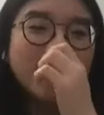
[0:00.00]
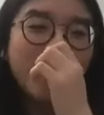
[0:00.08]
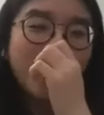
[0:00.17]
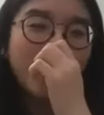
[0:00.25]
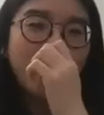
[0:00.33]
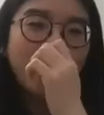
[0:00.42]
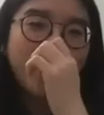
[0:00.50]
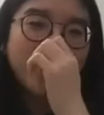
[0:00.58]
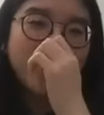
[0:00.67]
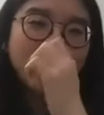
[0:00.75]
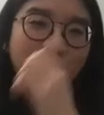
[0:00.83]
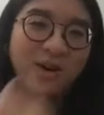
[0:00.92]
So
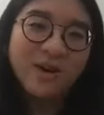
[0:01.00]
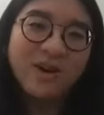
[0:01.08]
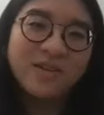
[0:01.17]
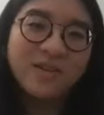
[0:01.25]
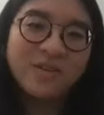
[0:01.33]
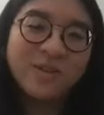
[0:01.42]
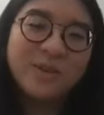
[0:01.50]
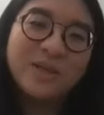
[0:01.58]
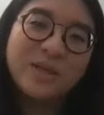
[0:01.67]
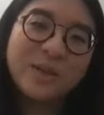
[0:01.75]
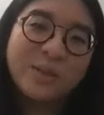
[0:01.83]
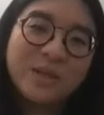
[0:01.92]
best part of the
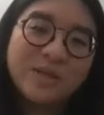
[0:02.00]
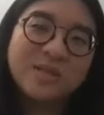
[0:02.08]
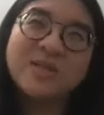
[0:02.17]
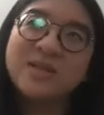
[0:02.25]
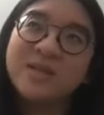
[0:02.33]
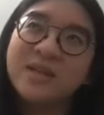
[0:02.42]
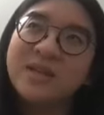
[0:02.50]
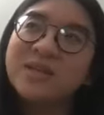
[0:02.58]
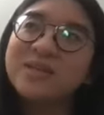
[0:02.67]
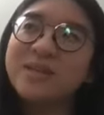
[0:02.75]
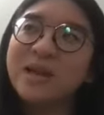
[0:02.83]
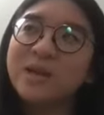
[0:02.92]

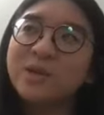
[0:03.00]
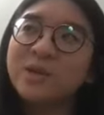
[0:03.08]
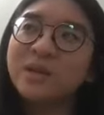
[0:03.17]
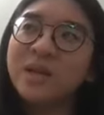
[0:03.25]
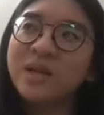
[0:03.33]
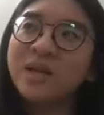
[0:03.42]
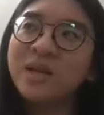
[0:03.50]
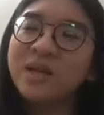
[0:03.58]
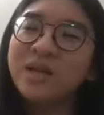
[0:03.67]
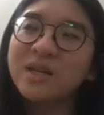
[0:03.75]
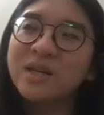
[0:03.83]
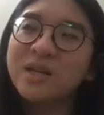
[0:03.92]
DMSc is actually